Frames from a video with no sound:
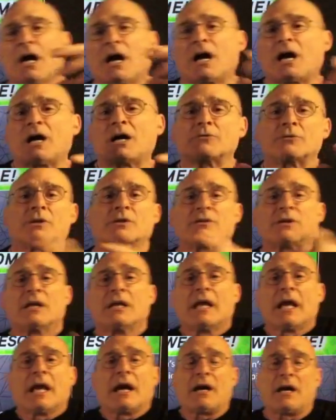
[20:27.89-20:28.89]
Uh,
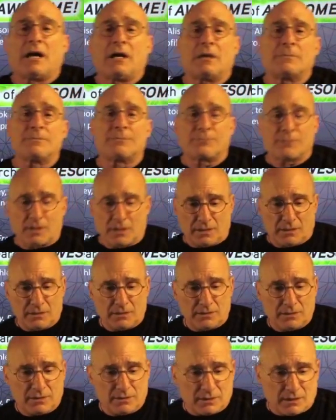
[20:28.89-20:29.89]
um,
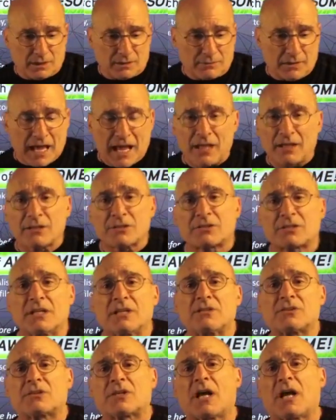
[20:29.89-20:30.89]
uh,
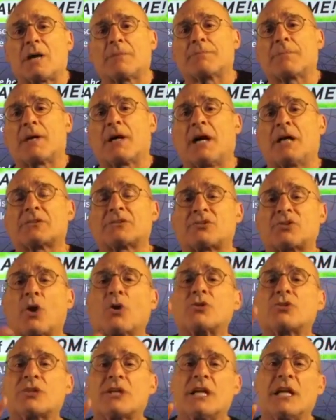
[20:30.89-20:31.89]
Alison's uh,
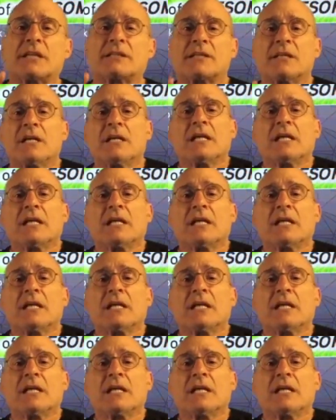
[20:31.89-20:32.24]
associate